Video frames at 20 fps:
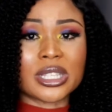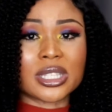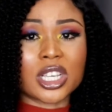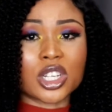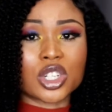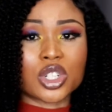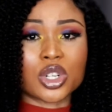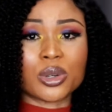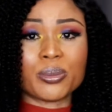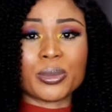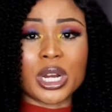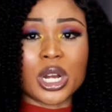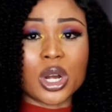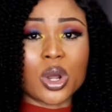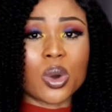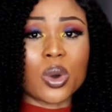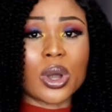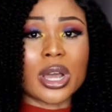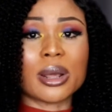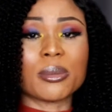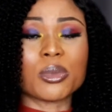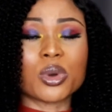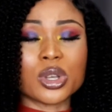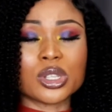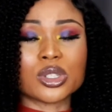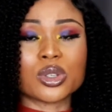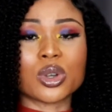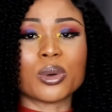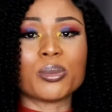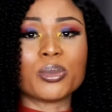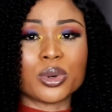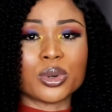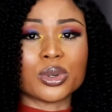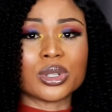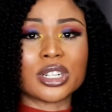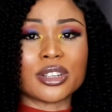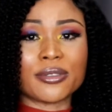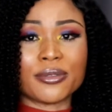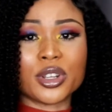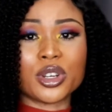section below and I'm going to upload
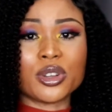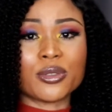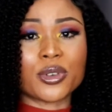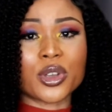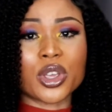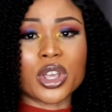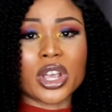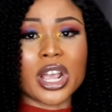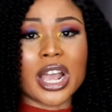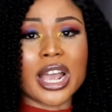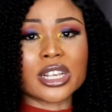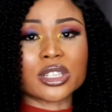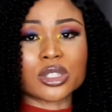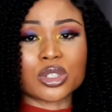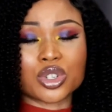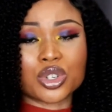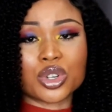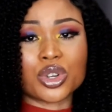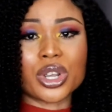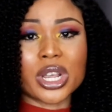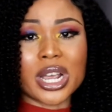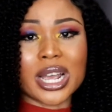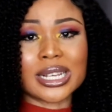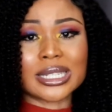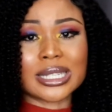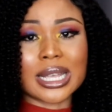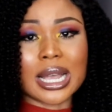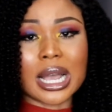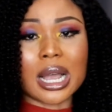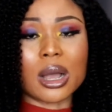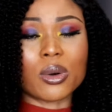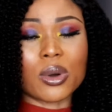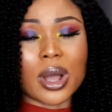the video for you guys to show you guys how